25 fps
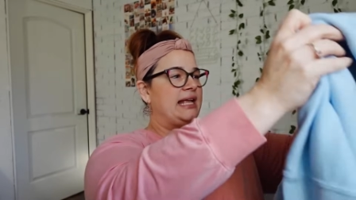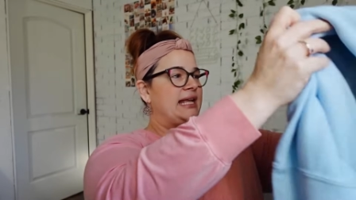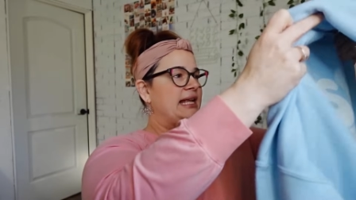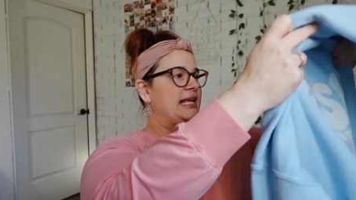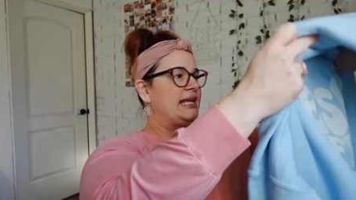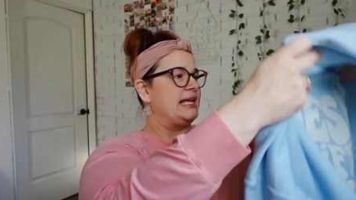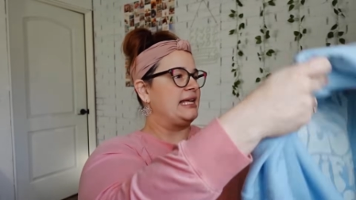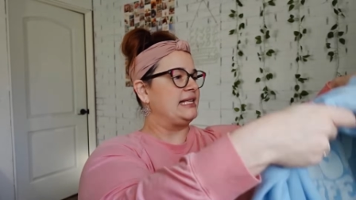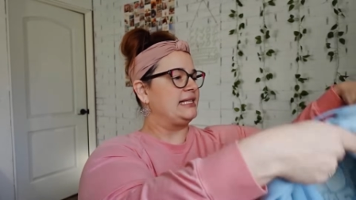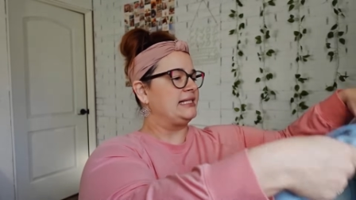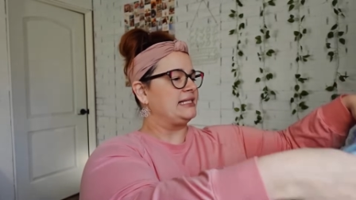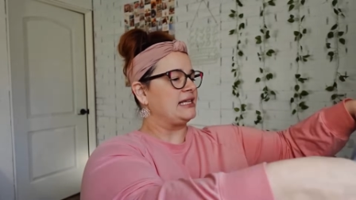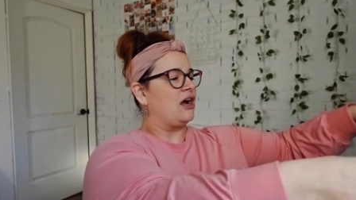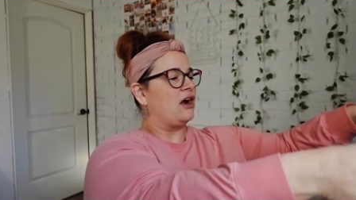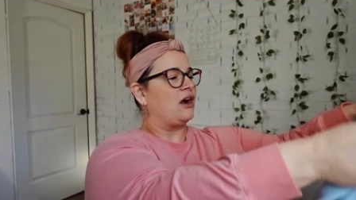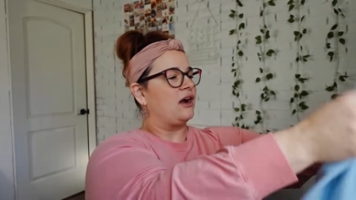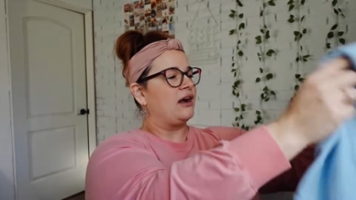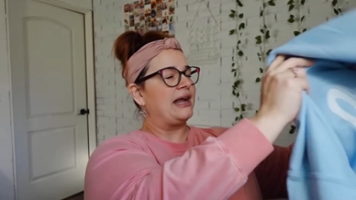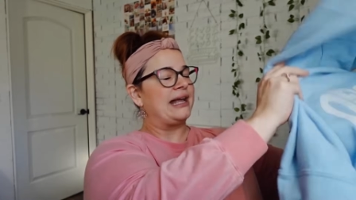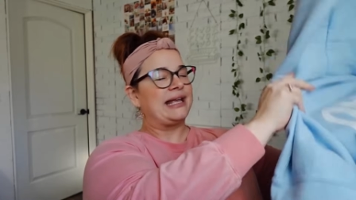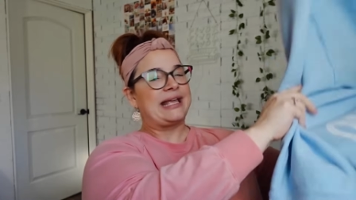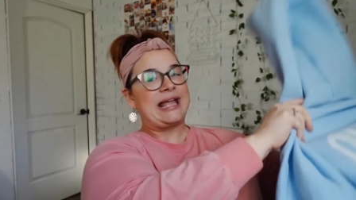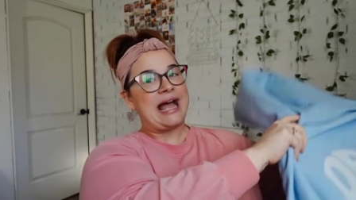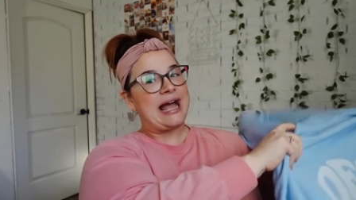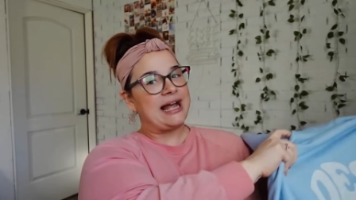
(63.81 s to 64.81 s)
It is
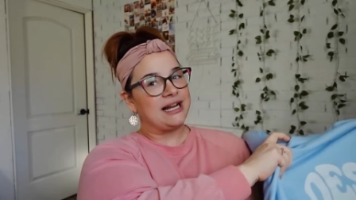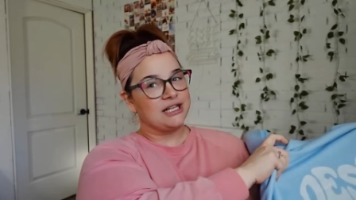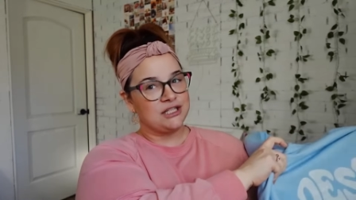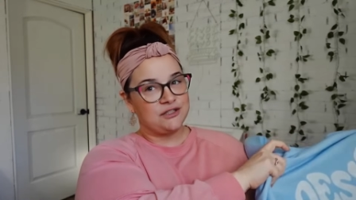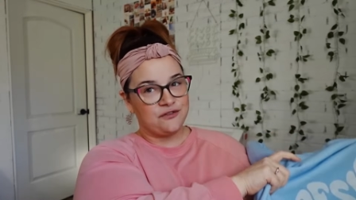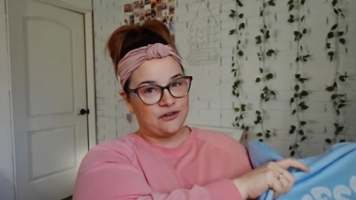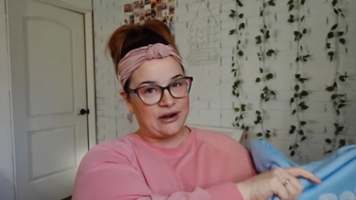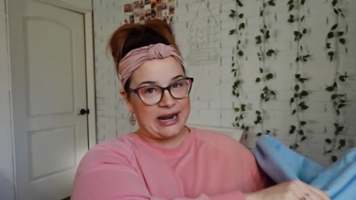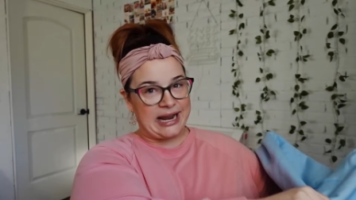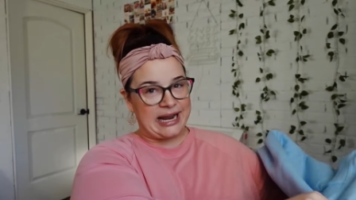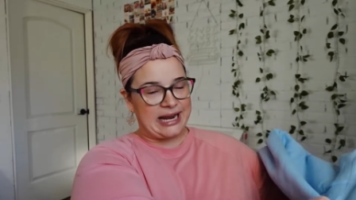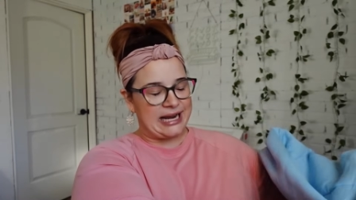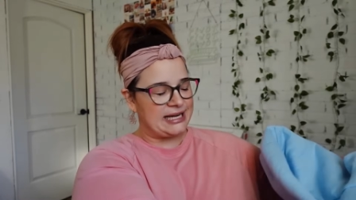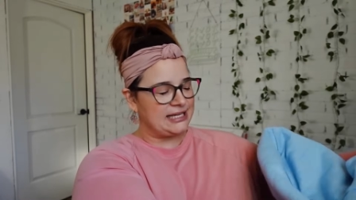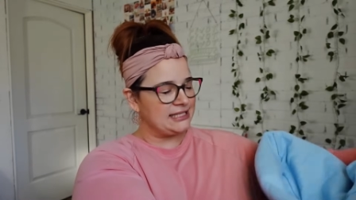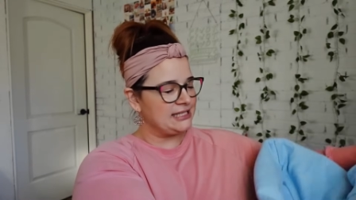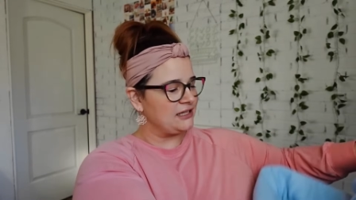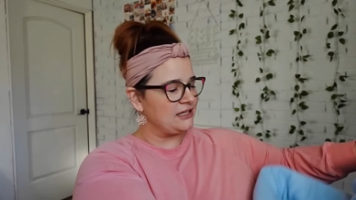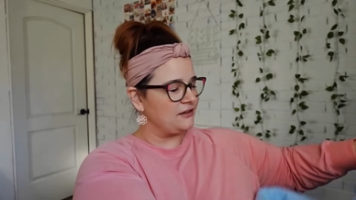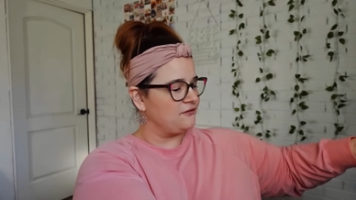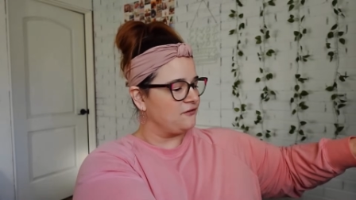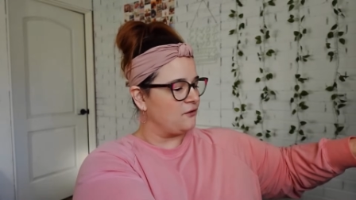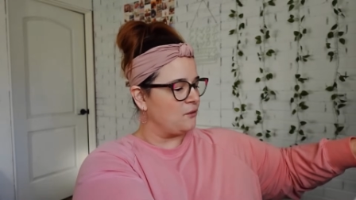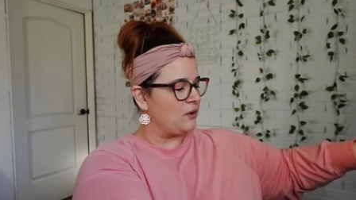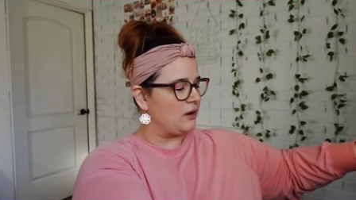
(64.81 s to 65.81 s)
our
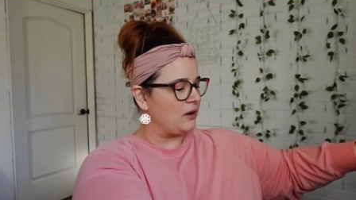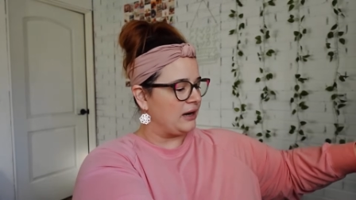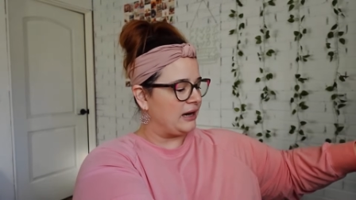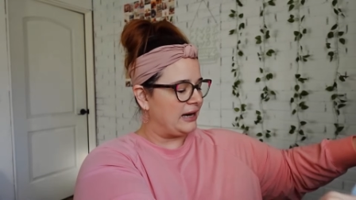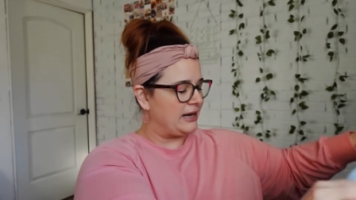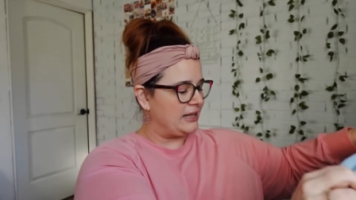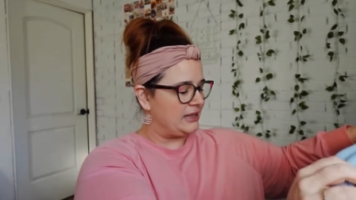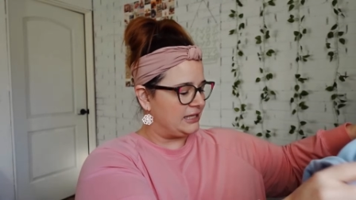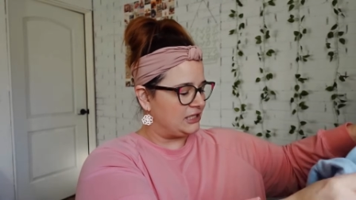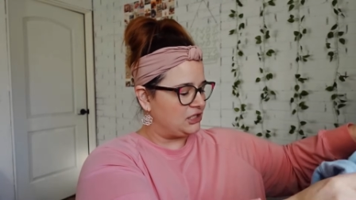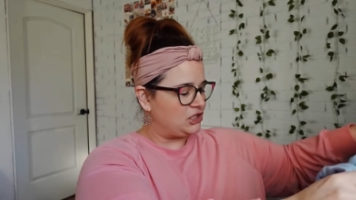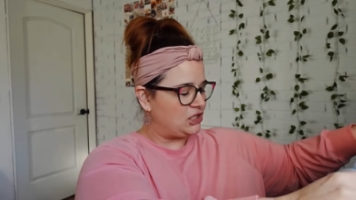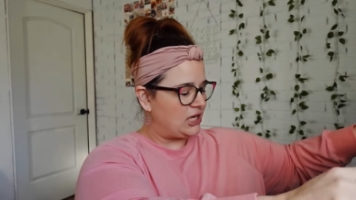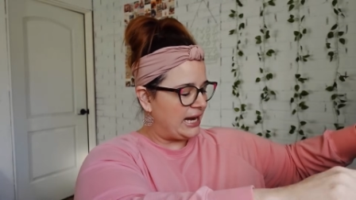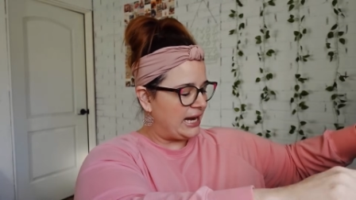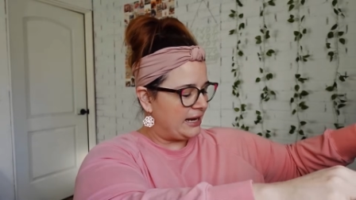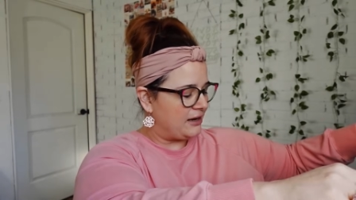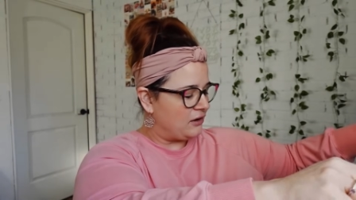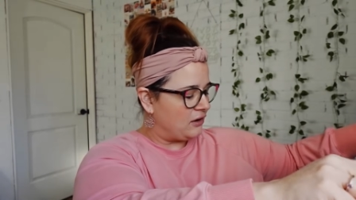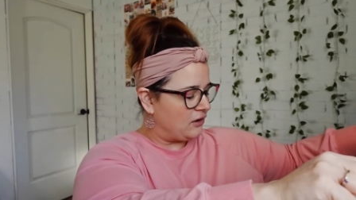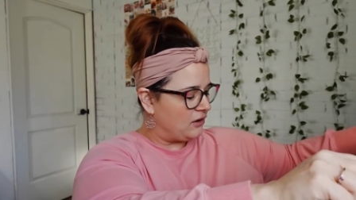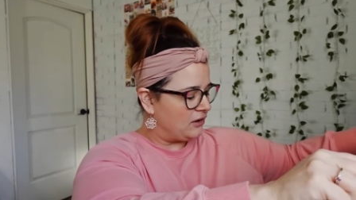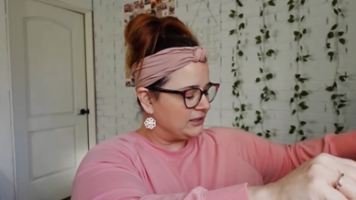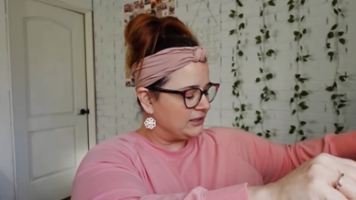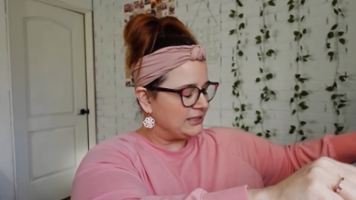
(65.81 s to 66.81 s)
catchphrase for the
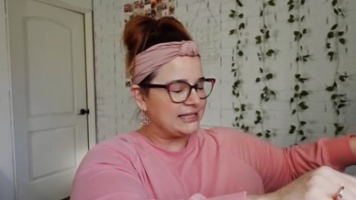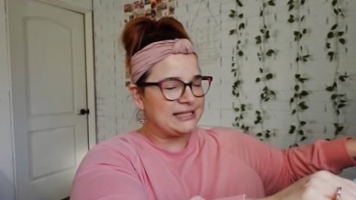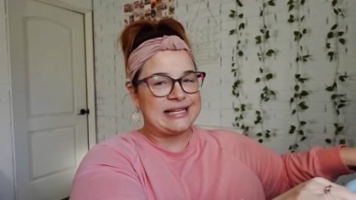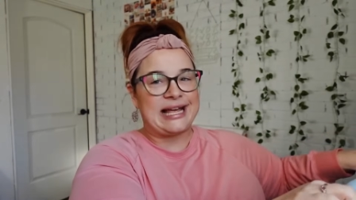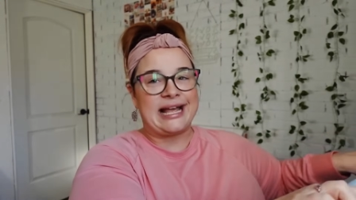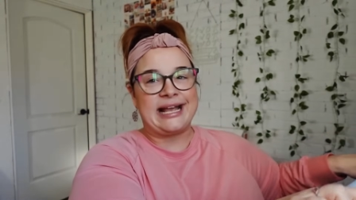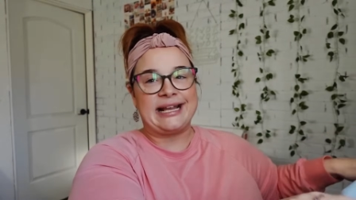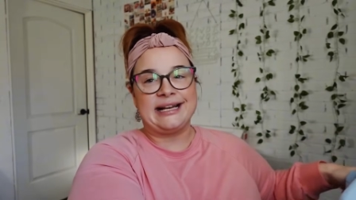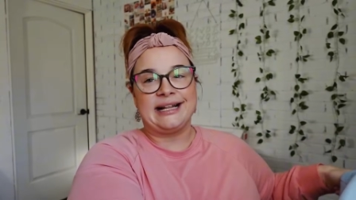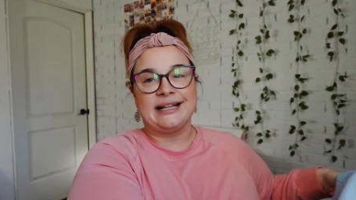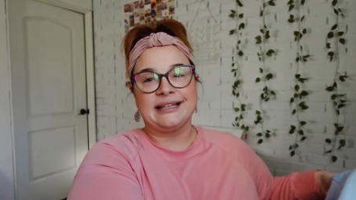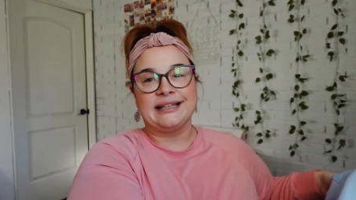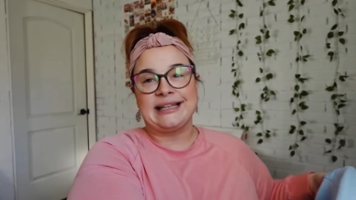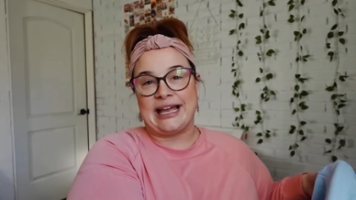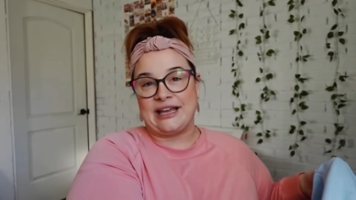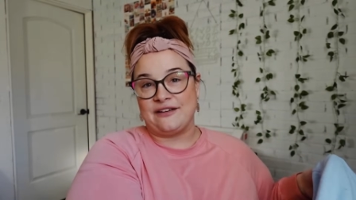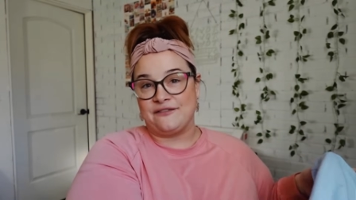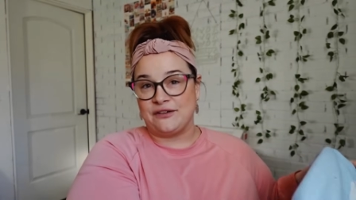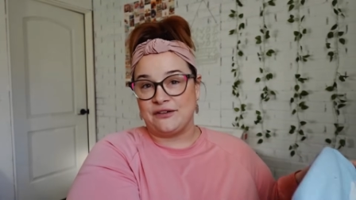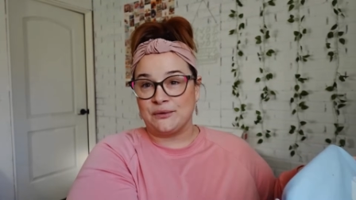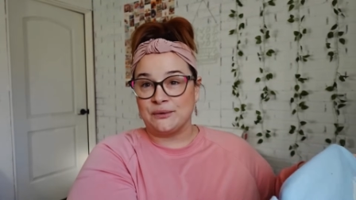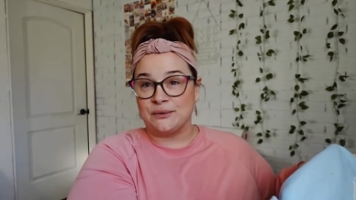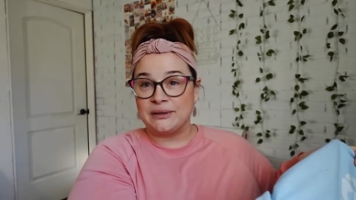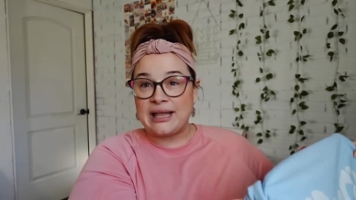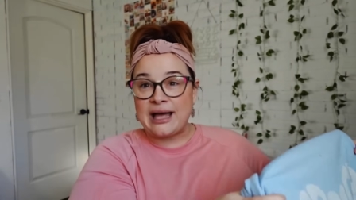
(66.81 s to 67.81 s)
channel, design a
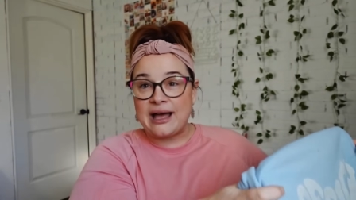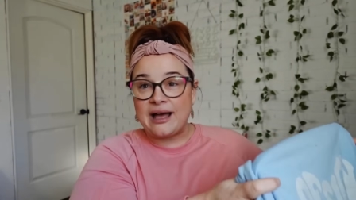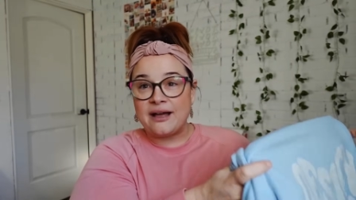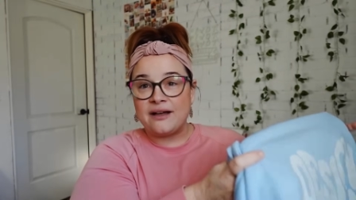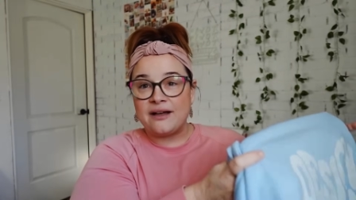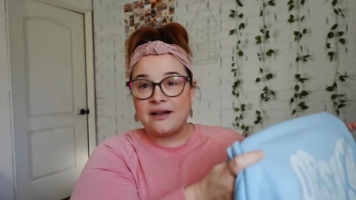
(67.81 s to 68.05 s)
life you